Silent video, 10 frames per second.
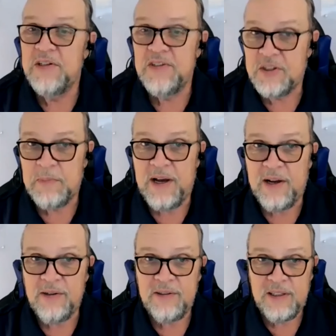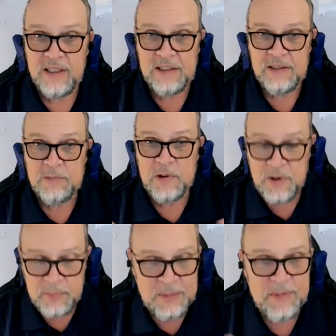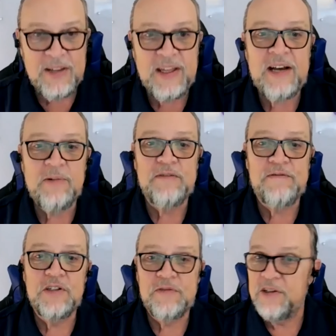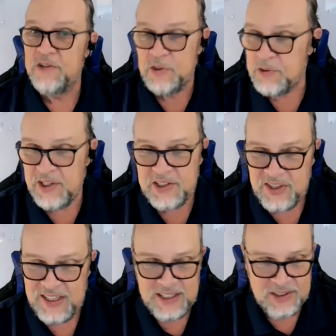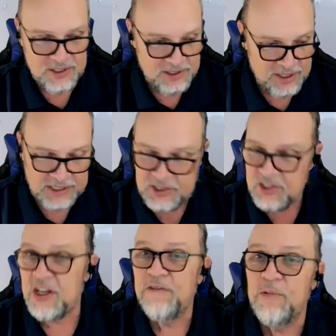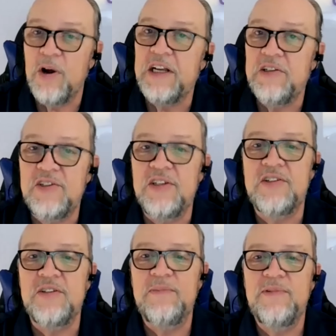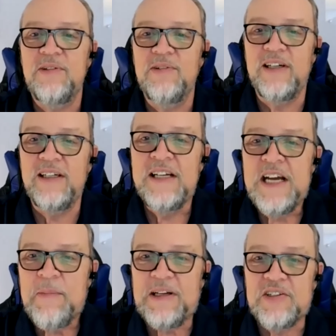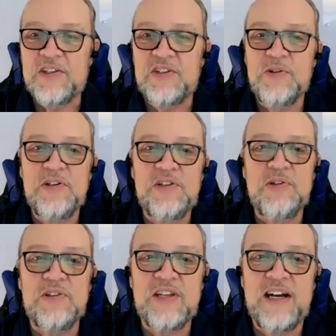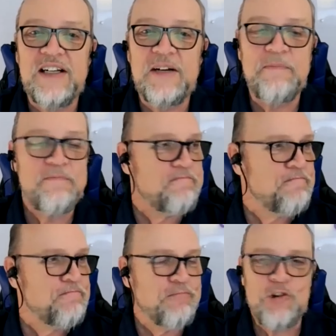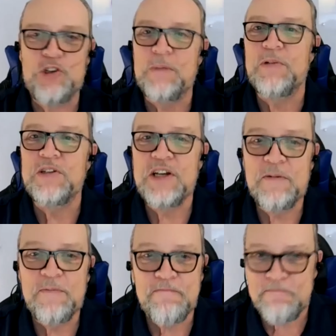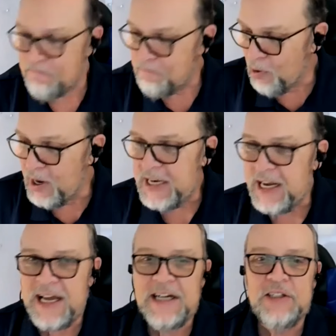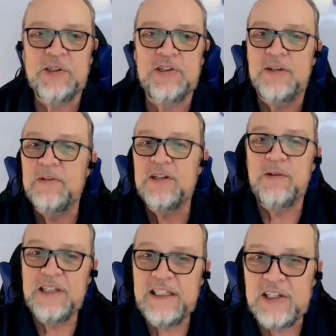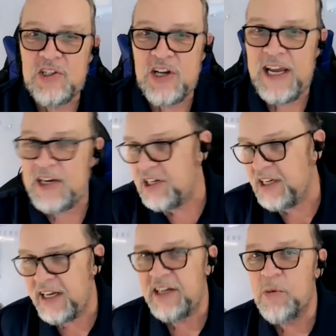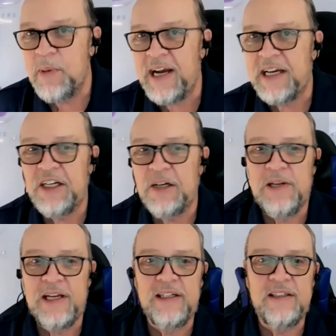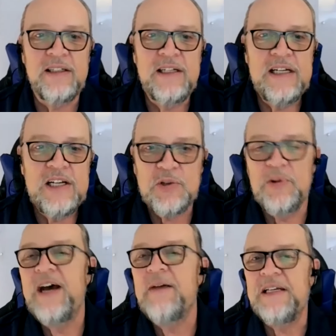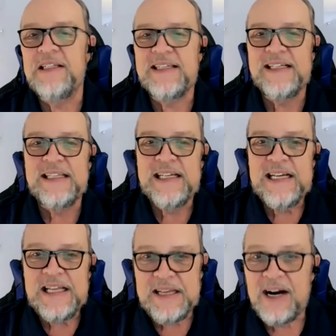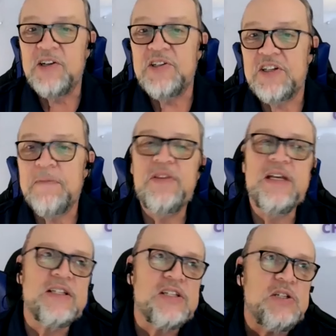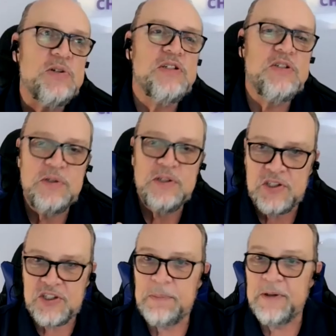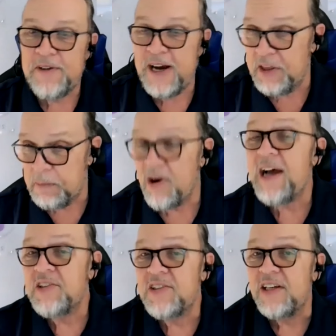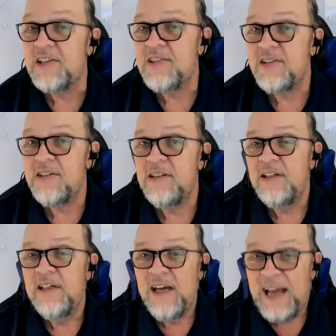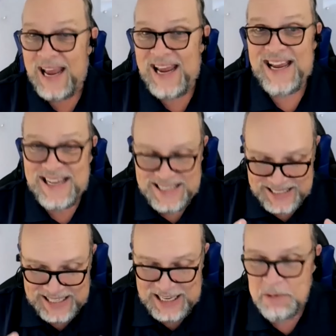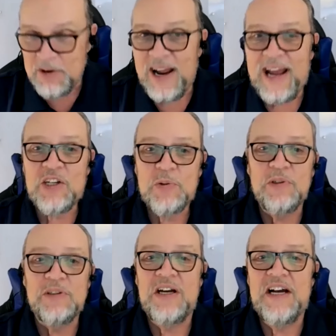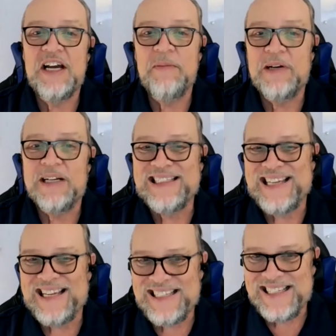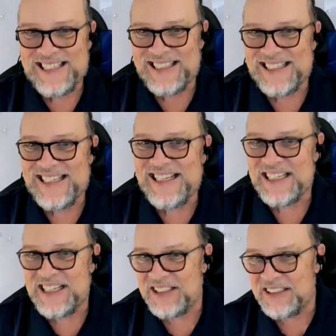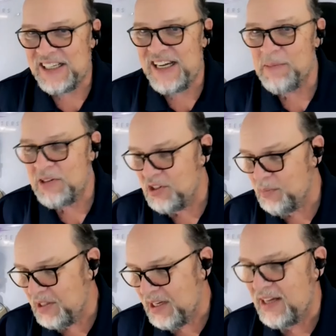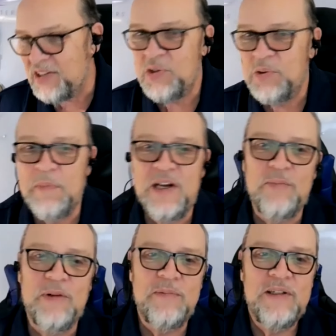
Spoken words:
business model. And what do I mean by that? Well, first of all, there's no such thing as a self-running system, okay? Because as soon as you set it up, something's going to break on it, or something will need to change, and you got to go back and update it. So that being said, there are some things that you can do to simplify the process and keep your actual time attending to the detail and time-consuming tasks to a minimum.